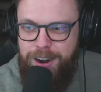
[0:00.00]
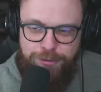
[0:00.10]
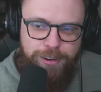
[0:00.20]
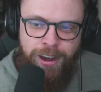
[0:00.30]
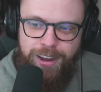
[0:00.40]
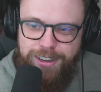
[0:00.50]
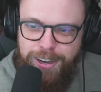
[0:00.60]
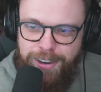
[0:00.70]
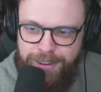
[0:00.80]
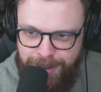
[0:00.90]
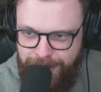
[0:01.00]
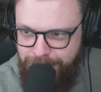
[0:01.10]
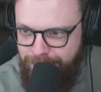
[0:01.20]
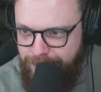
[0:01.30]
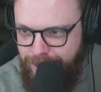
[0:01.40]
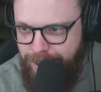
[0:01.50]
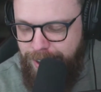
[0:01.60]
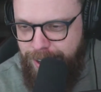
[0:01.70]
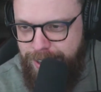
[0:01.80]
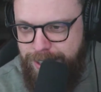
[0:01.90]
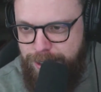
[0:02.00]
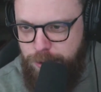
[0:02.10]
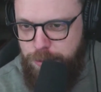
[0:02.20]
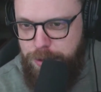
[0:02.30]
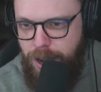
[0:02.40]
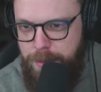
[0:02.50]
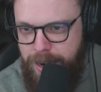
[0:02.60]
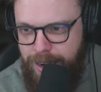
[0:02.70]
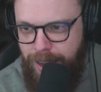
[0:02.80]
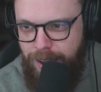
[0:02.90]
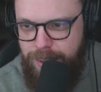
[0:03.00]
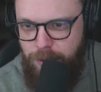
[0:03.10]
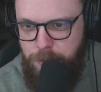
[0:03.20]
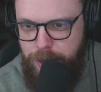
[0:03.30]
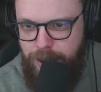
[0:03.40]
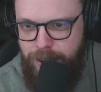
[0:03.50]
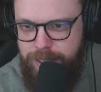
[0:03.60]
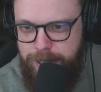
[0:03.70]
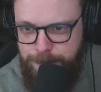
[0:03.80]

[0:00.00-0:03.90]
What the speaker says: If not, do some dominating out there would be nice.